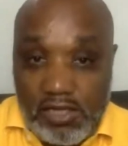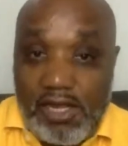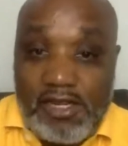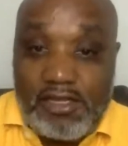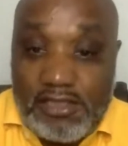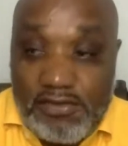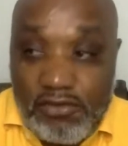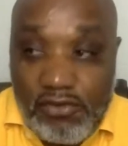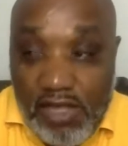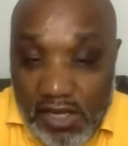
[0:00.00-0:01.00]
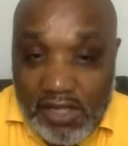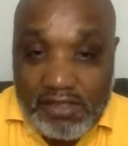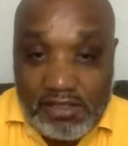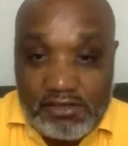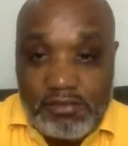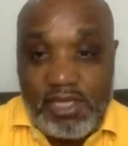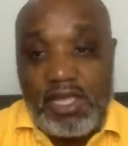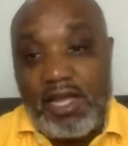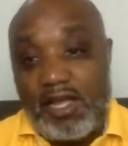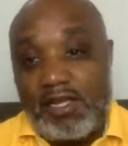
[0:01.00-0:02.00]
I didn't even realize that
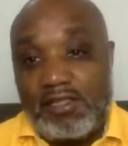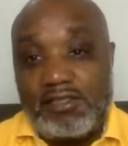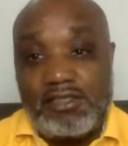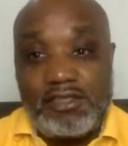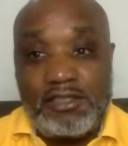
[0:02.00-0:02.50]
Jamaica had a